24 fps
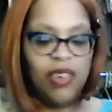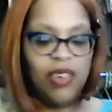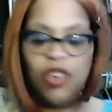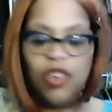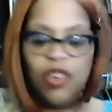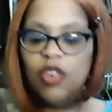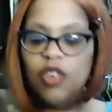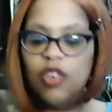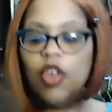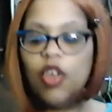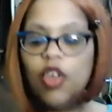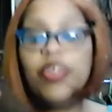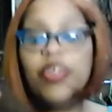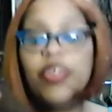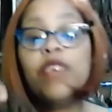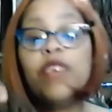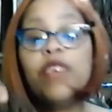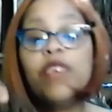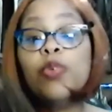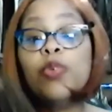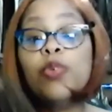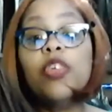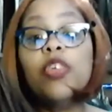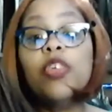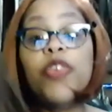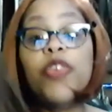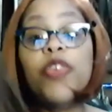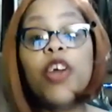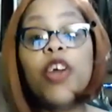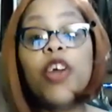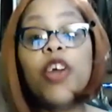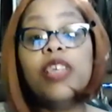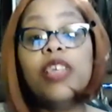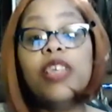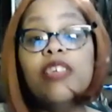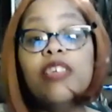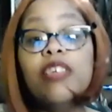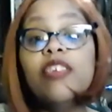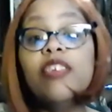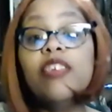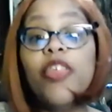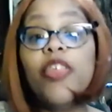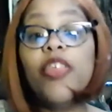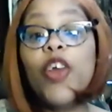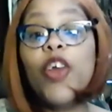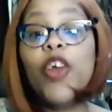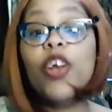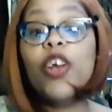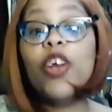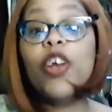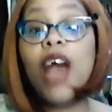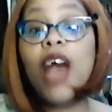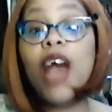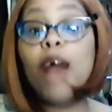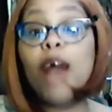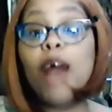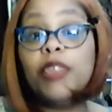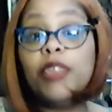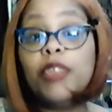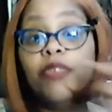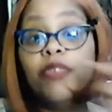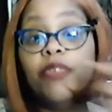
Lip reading: So this was the third option.